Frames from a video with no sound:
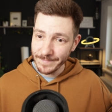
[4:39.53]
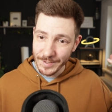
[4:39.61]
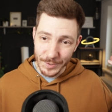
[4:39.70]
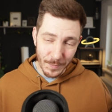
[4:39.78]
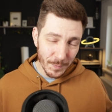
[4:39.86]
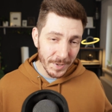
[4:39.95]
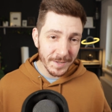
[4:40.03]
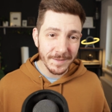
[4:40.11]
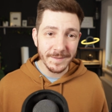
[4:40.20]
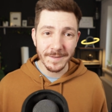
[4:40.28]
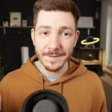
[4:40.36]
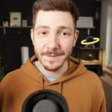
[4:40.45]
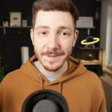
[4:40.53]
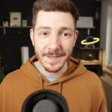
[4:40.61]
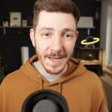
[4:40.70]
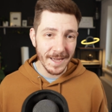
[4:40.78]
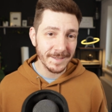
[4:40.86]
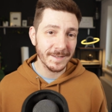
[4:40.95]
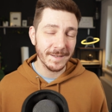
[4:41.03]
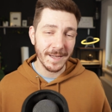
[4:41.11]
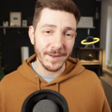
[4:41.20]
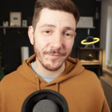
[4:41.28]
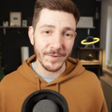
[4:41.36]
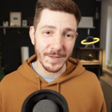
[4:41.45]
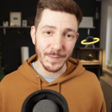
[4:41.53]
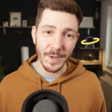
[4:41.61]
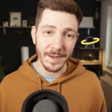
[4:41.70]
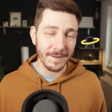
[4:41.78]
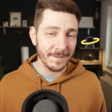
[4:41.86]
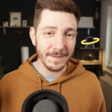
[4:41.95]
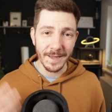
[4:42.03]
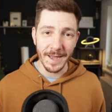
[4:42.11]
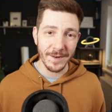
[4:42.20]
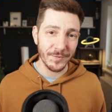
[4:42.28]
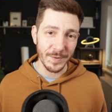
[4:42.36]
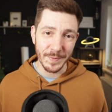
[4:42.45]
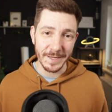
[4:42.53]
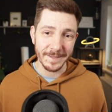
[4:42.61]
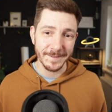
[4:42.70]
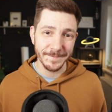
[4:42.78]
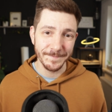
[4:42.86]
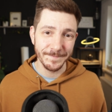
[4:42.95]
You build, test, get feedback, and repeat.